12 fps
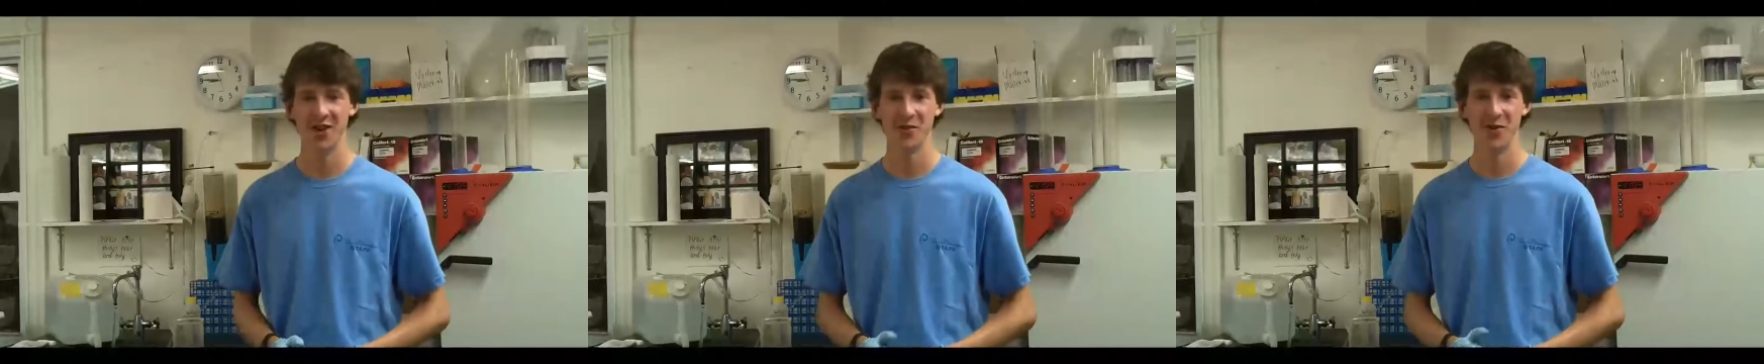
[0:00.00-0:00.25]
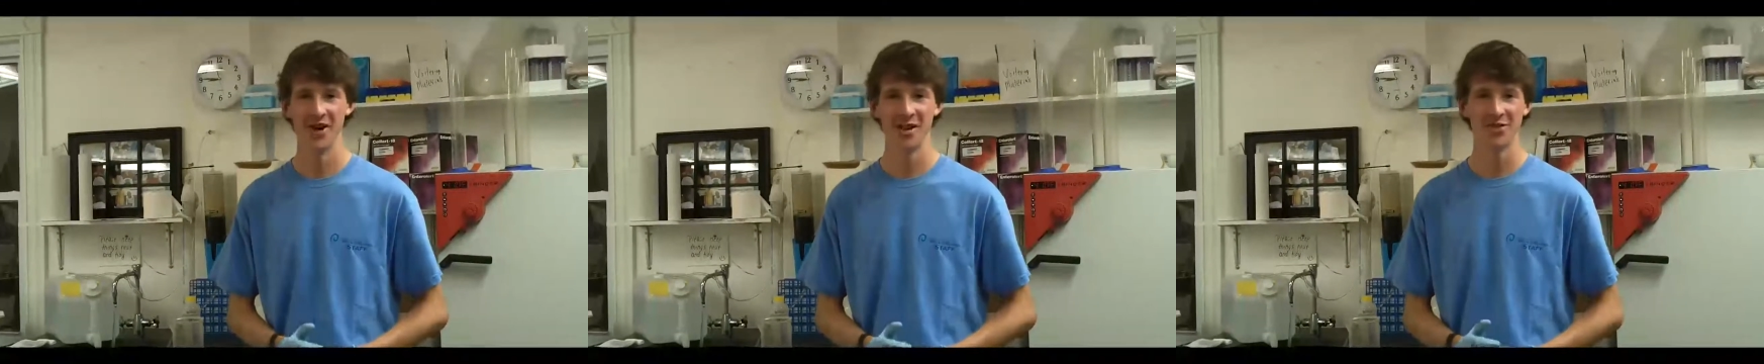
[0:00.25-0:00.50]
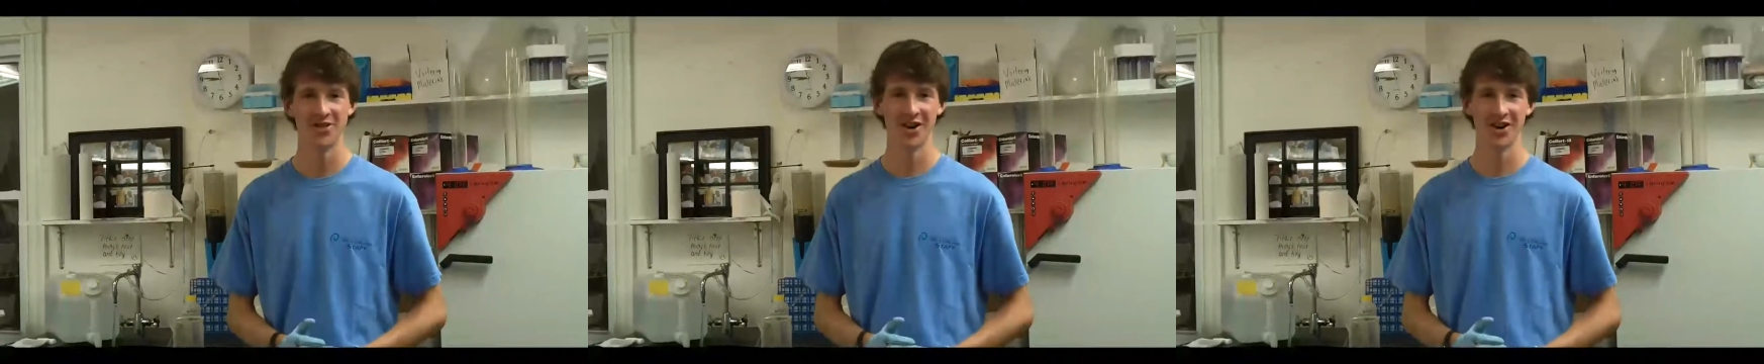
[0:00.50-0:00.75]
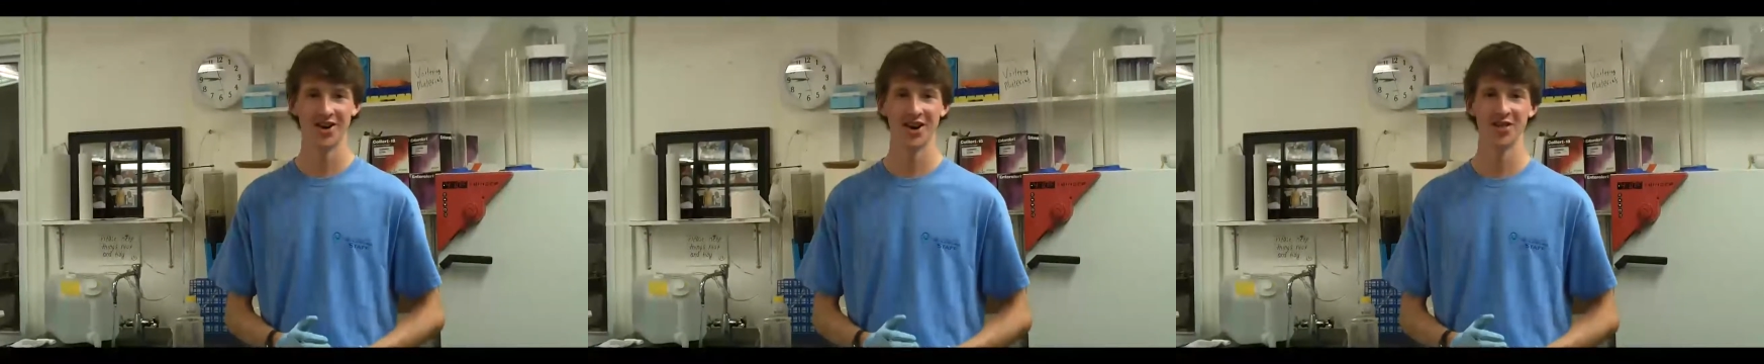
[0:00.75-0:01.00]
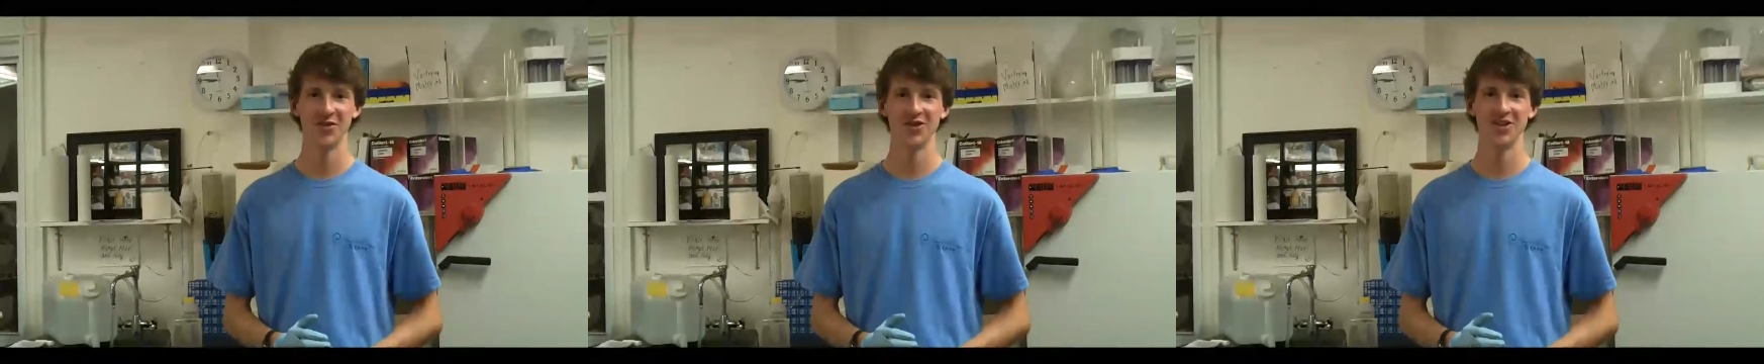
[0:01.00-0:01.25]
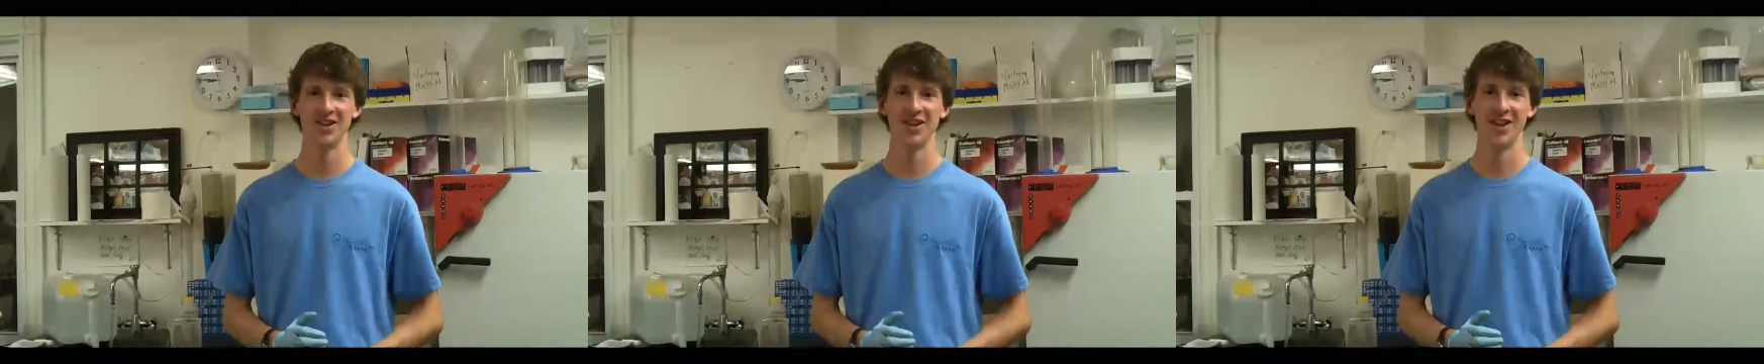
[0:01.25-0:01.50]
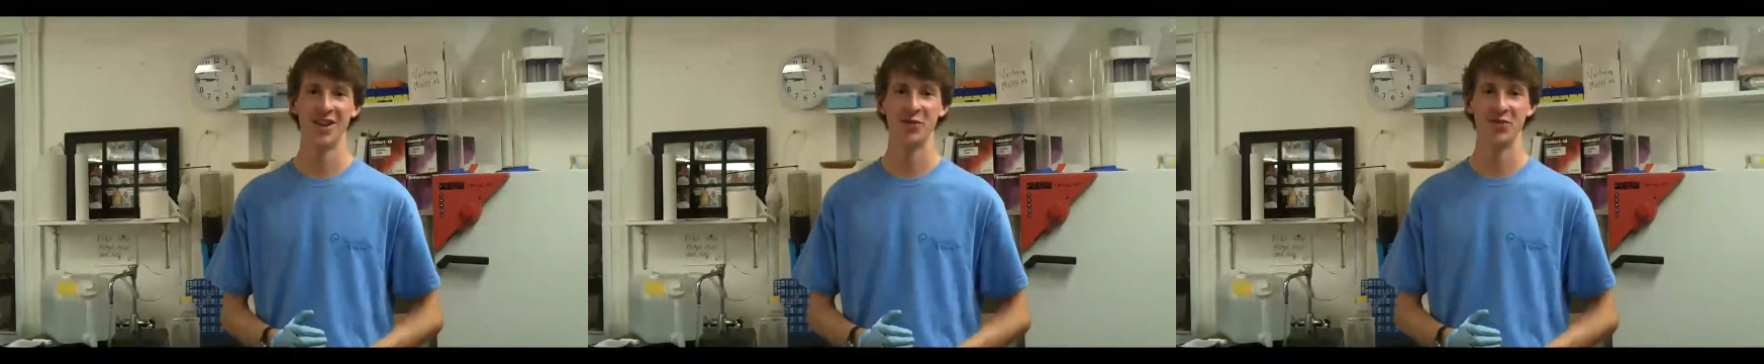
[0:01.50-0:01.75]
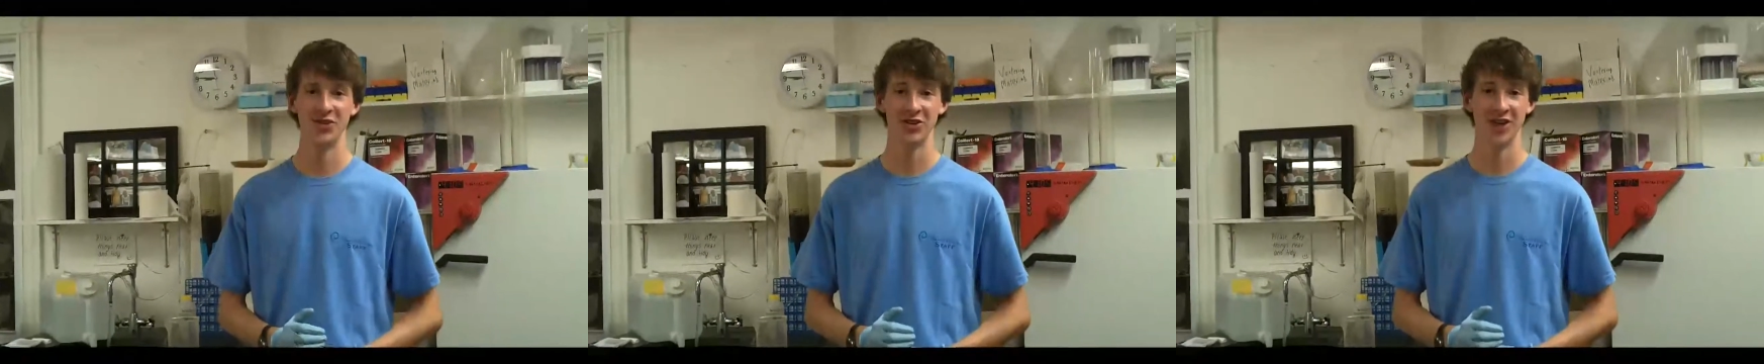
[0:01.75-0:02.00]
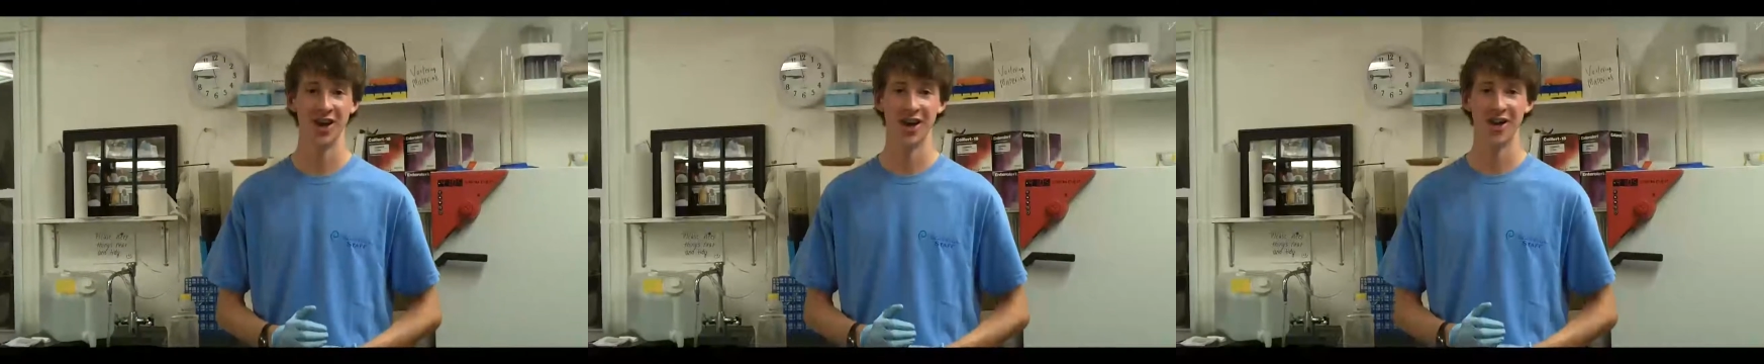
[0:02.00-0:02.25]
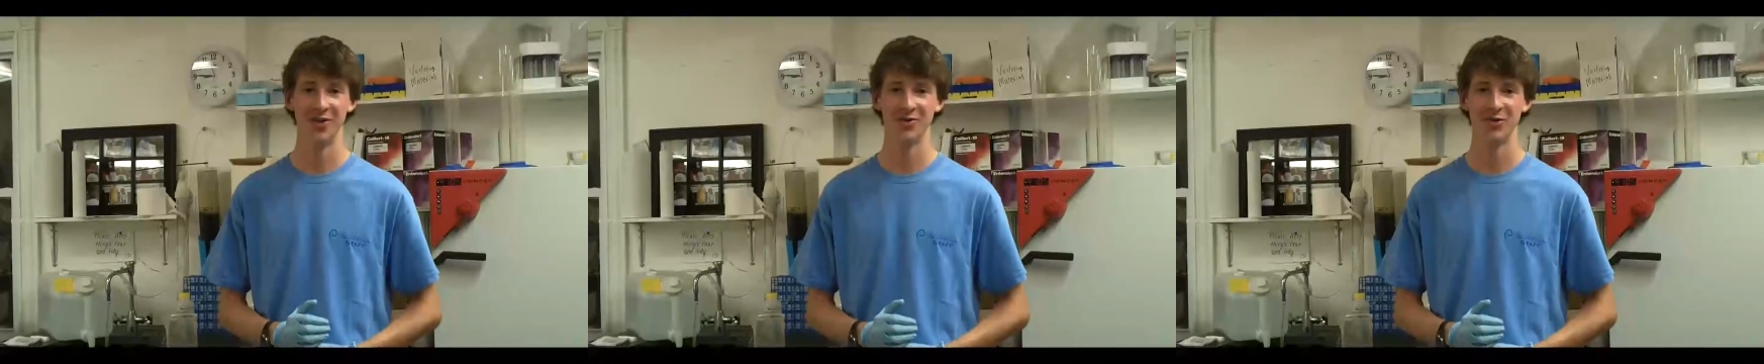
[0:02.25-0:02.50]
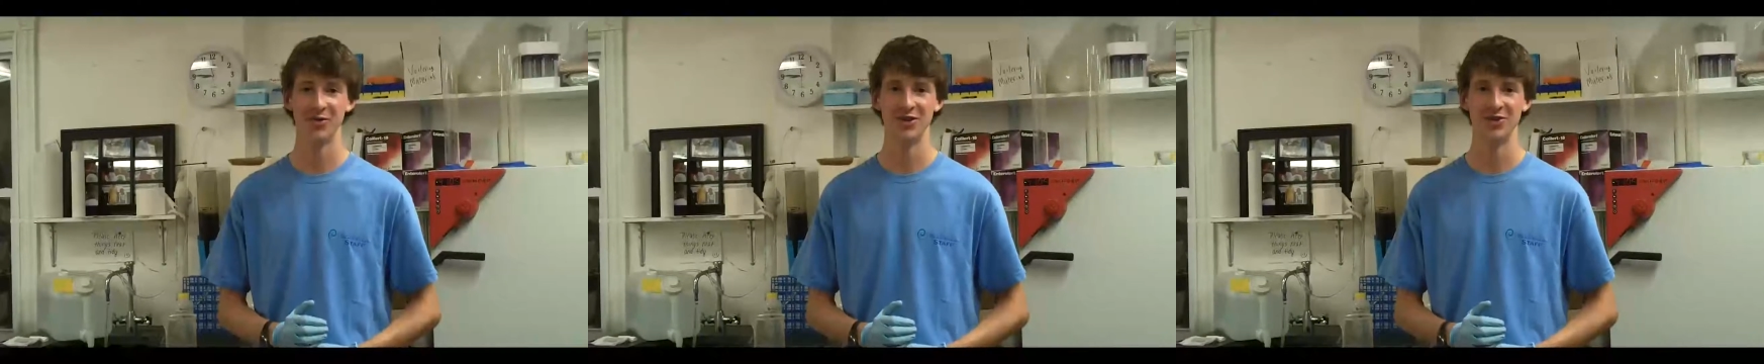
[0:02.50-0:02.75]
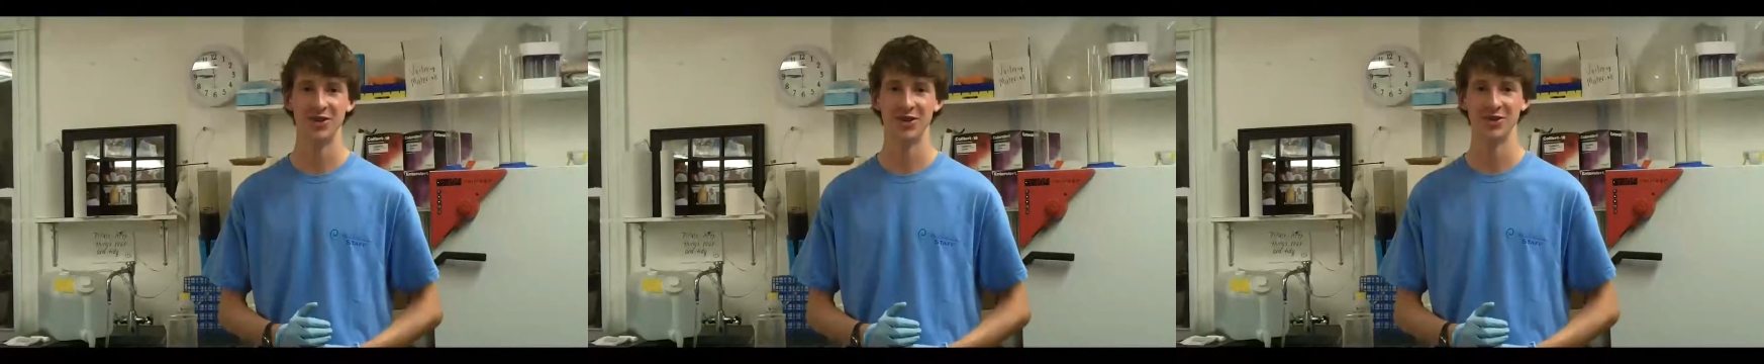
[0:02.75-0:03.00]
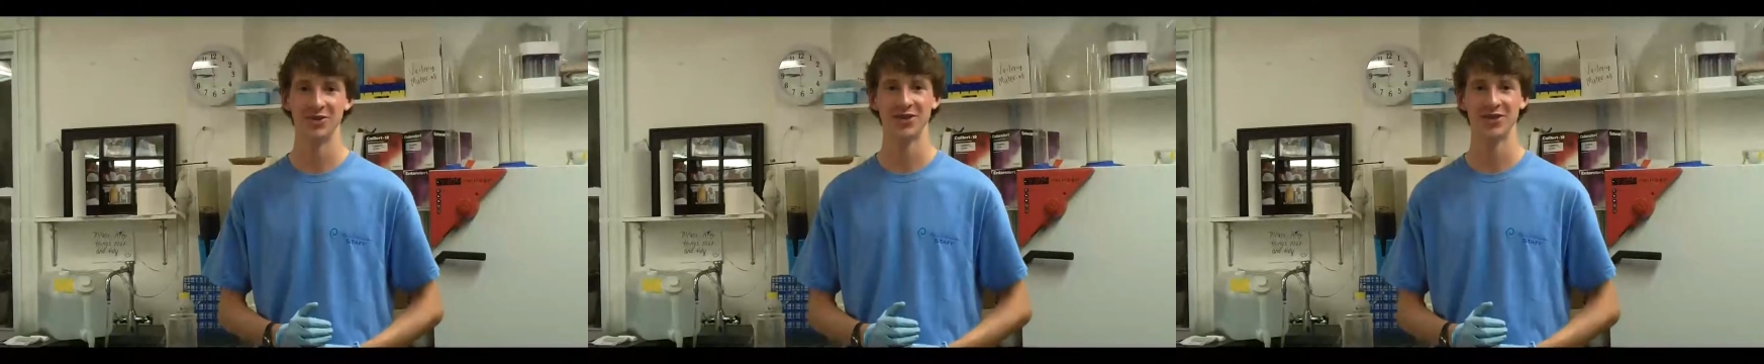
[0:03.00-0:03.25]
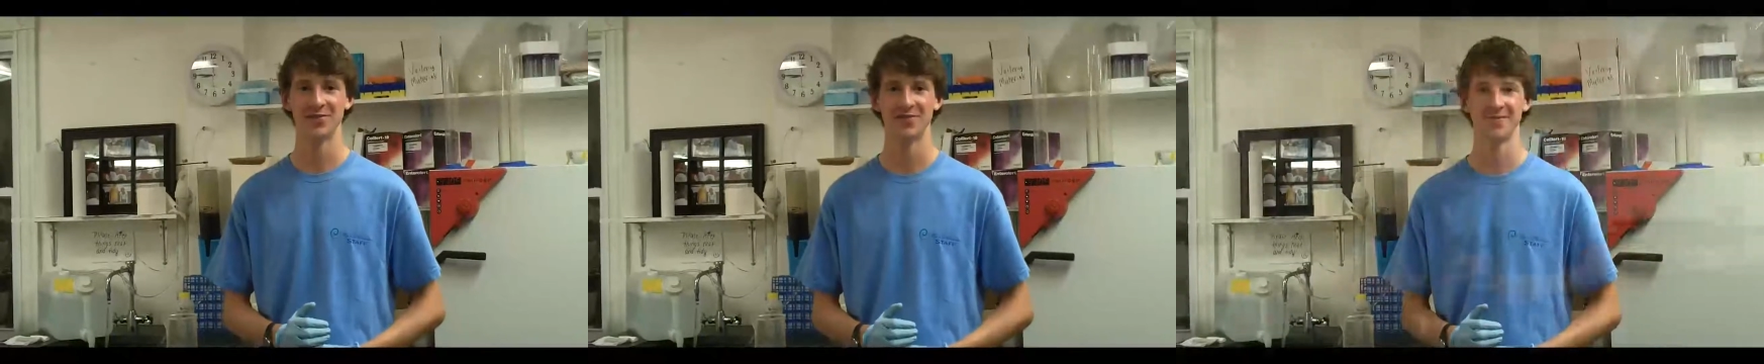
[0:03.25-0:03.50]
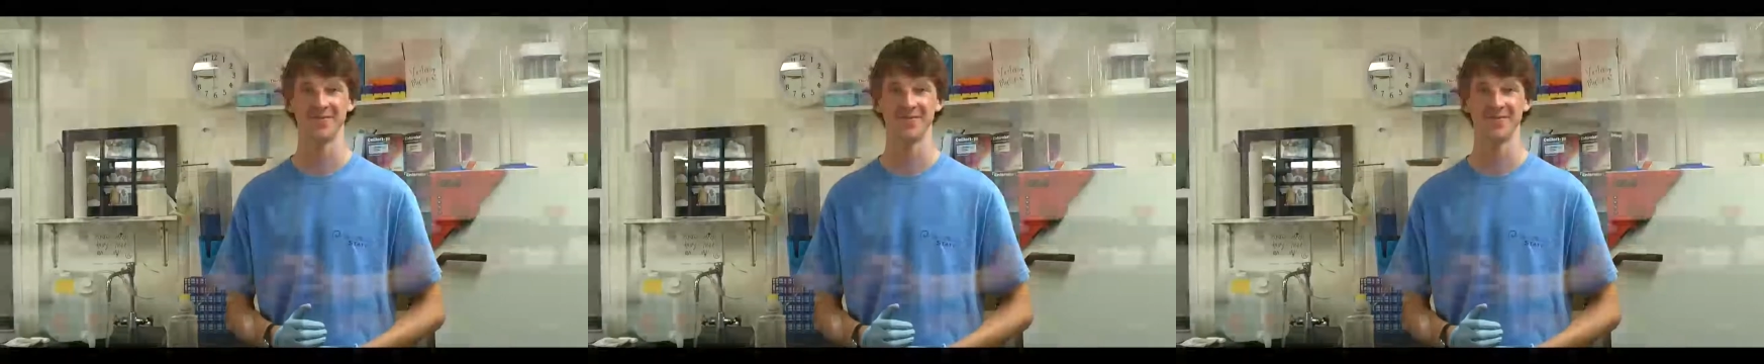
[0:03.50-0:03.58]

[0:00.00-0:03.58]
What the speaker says: My name is Tucker Olivson, and I'll be your guide through these videos.